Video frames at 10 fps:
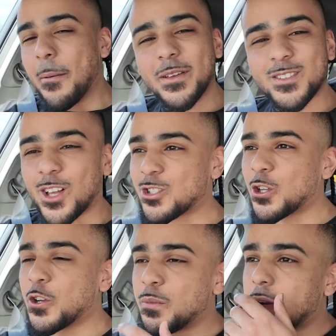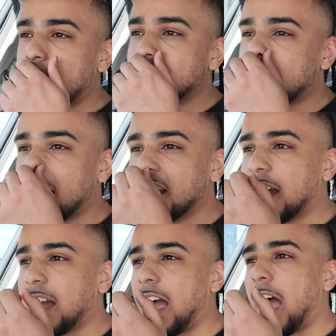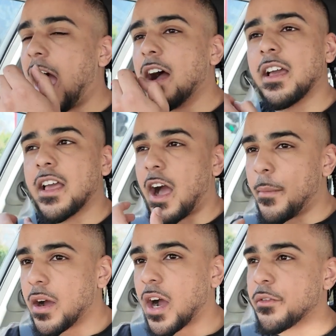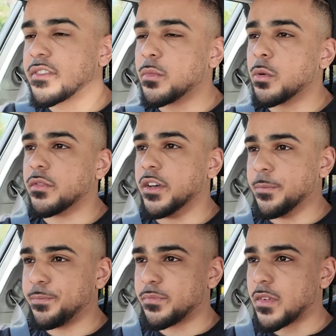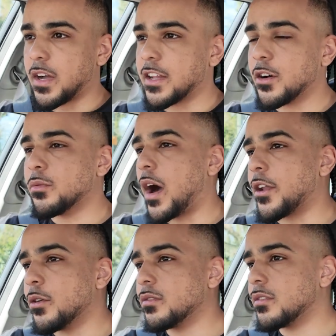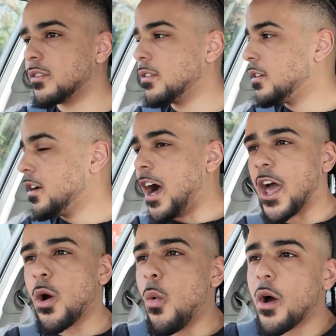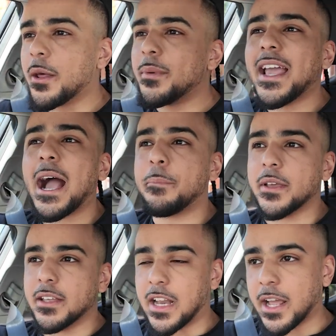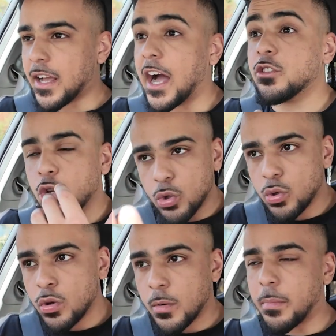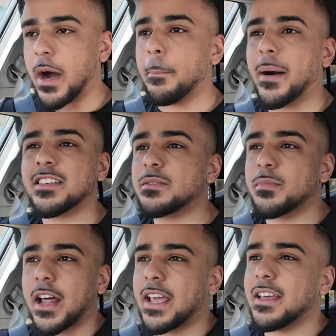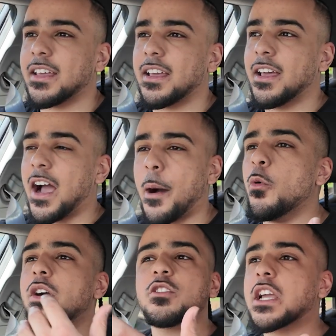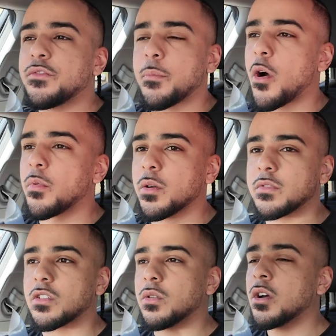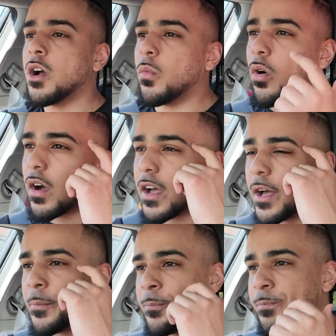in such a good place and I'm uncomfortable with it. I don't want to be happy. Like I do, but I'm always looking for problems. So what I